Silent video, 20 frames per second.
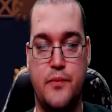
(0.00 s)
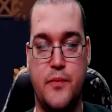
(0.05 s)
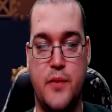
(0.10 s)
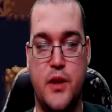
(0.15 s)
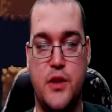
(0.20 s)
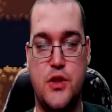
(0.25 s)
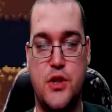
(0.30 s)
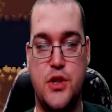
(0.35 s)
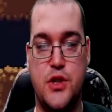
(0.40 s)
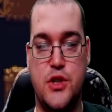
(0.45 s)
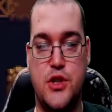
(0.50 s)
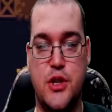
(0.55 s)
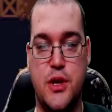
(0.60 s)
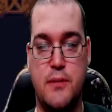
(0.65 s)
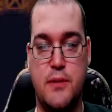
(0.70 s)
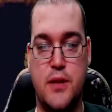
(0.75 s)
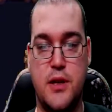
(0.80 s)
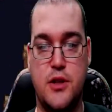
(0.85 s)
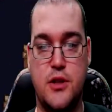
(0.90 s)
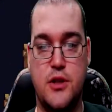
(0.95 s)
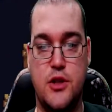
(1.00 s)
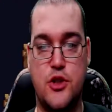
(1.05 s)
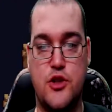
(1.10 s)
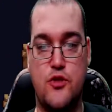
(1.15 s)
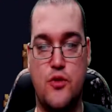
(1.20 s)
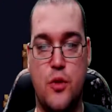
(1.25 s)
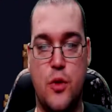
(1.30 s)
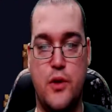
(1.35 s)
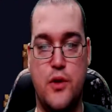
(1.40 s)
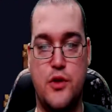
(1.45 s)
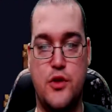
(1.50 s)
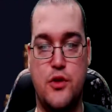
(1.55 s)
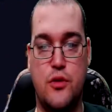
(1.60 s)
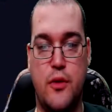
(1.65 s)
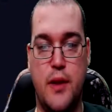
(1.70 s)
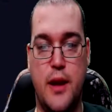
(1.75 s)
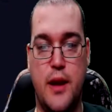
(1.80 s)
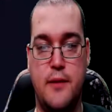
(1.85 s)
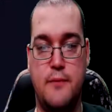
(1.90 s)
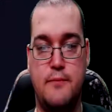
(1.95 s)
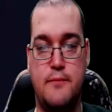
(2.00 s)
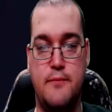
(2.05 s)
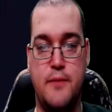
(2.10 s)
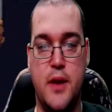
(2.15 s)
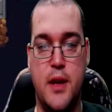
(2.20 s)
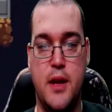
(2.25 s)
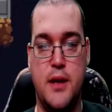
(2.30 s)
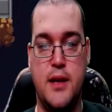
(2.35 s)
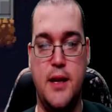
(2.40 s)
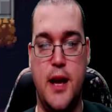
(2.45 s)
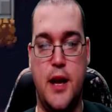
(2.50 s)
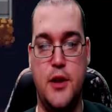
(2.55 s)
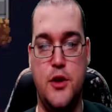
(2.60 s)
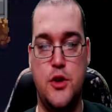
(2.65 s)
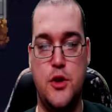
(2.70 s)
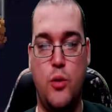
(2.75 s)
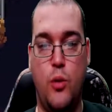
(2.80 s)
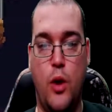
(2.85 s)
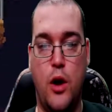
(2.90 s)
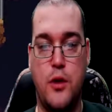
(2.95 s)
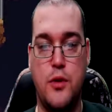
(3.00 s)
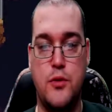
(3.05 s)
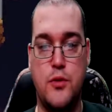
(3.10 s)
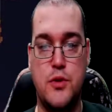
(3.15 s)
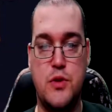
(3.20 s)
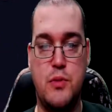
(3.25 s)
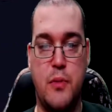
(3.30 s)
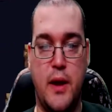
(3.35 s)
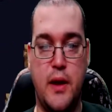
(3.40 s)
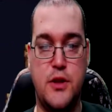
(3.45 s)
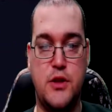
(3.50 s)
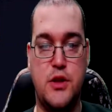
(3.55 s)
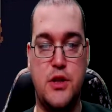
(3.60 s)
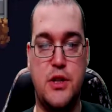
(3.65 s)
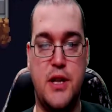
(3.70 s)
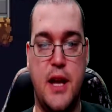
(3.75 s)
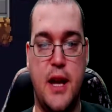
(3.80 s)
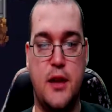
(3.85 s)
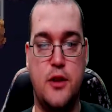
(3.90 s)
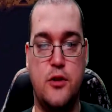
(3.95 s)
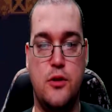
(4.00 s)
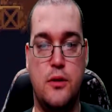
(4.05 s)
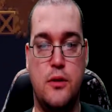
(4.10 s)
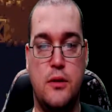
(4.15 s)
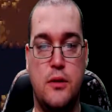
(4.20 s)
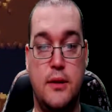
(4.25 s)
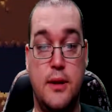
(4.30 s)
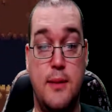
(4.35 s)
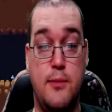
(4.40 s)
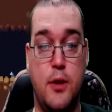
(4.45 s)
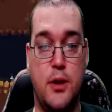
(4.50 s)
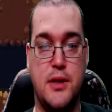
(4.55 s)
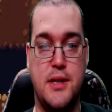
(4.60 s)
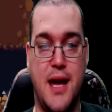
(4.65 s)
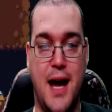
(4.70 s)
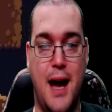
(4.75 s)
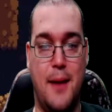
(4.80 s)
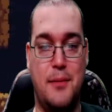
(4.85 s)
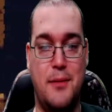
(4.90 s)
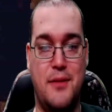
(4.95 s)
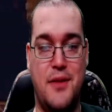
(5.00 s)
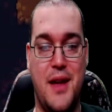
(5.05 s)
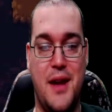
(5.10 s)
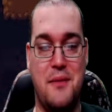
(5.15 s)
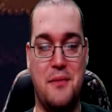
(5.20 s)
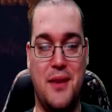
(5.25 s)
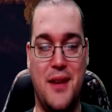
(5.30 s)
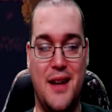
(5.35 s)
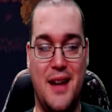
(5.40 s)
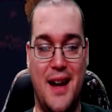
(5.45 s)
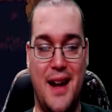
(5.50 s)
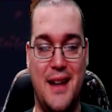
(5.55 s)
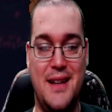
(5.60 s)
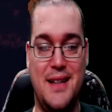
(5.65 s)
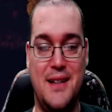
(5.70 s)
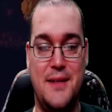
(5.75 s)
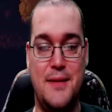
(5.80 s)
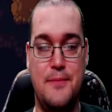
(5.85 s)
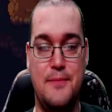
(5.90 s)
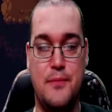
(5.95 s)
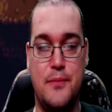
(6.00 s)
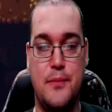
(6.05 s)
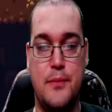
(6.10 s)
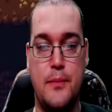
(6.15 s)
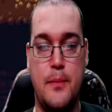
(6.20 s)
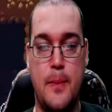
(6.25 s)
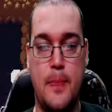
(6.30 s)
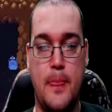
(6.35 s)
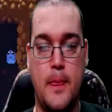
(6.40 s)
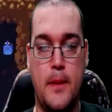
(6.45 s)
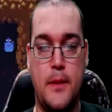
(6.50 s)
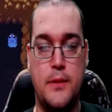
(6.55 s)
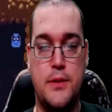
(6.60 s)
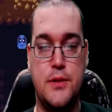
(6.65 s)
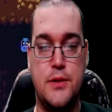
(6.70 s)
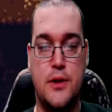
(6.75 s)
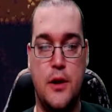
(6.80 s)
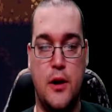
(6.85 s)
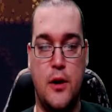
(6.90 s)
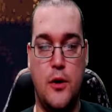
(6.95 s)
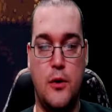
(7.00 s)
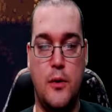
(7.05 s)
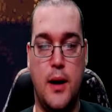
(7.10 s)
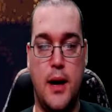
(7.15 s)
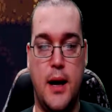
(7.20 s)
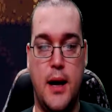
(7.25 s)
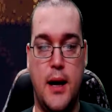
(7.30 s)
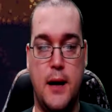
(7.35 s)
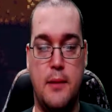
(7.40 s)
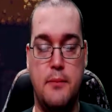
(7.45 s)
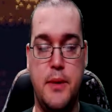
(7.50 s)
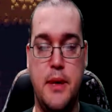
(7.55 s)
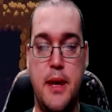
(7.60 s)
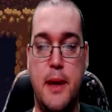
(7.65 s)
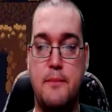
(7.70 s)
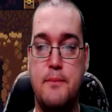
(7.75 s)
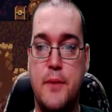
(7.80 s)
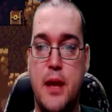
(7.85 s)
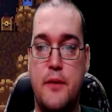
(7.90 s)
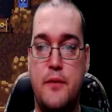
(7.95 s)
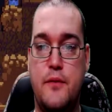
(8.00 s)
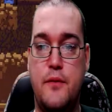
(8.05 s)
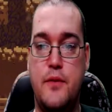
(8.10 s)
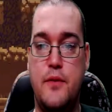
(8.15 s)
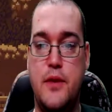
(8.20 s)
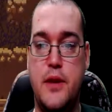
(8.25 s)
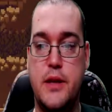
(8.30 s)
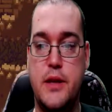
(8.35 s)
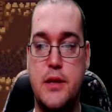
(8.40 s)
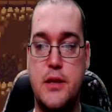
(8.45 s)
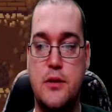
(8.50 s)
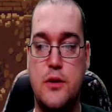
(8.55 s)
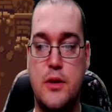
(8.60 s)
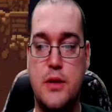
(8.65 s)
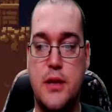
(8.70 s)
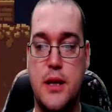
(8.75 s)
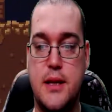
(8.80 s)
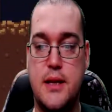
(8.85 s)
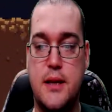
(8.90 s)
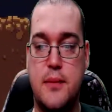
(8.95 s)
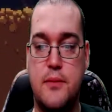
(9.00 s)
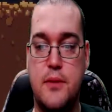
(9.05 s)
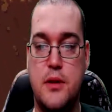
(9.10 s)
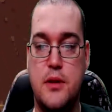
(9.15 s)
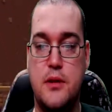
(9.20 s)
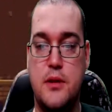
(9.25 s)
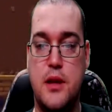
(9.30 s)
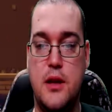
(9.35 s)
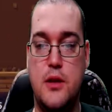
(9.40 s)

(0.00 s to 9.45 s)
It's just a shame it doesn't destroy the terrain. Yeah, you can walk through spikes, you just can't leap on top of them like I did. So, but yep, if this looks like something that